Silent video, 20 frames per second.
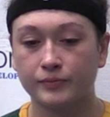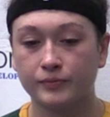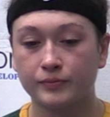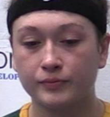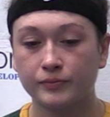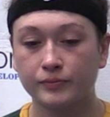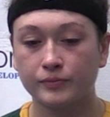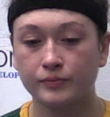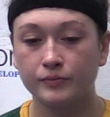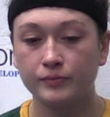
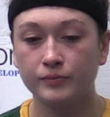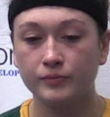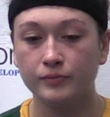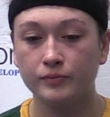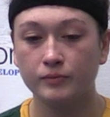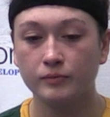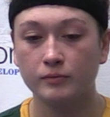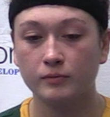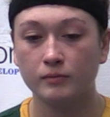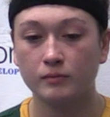
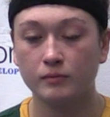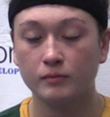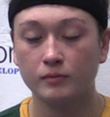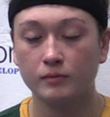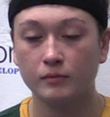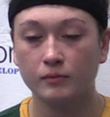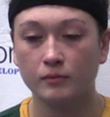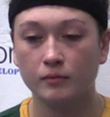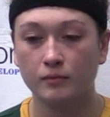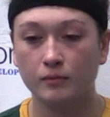
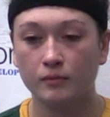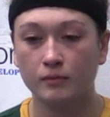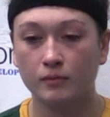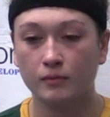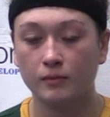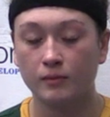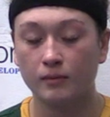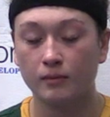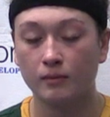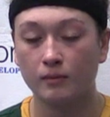
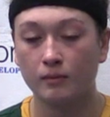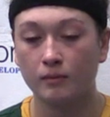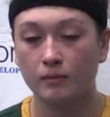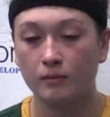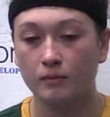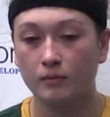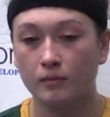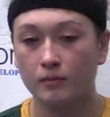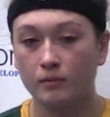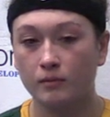
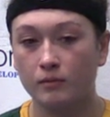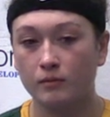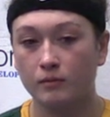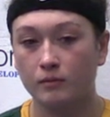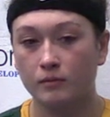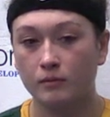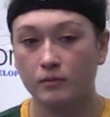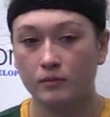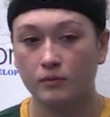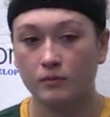
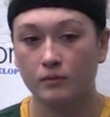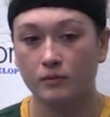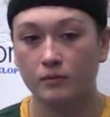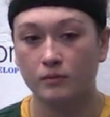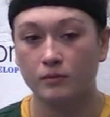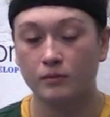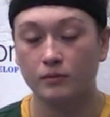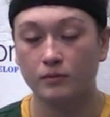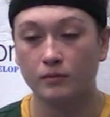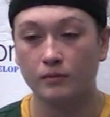
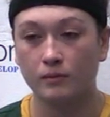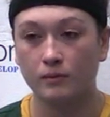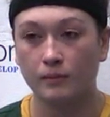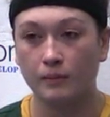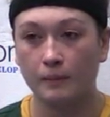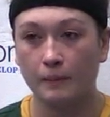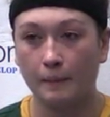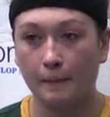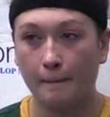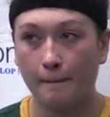
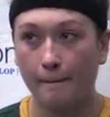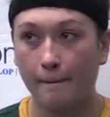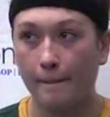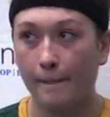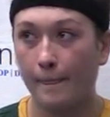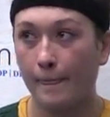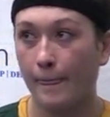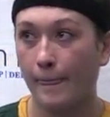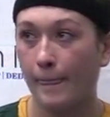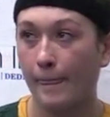
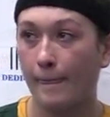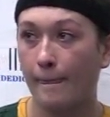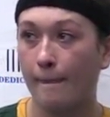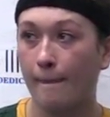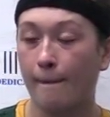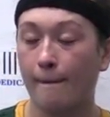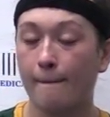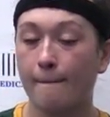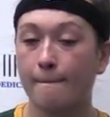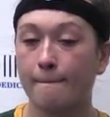
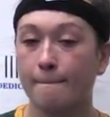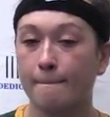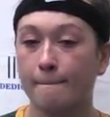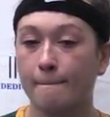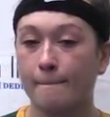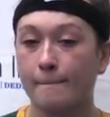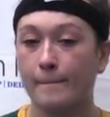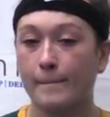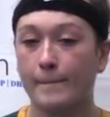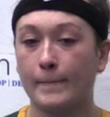
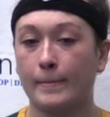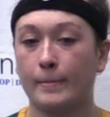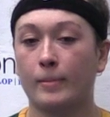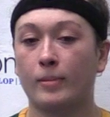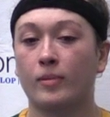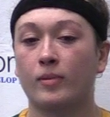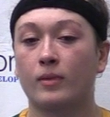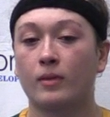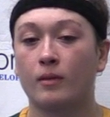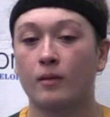
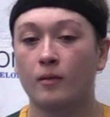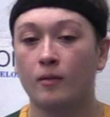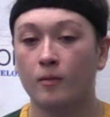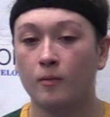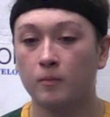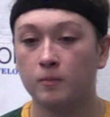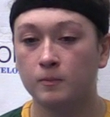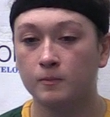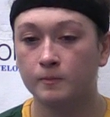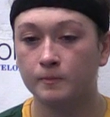
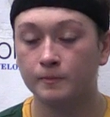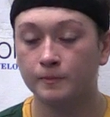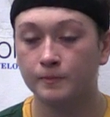[no speech]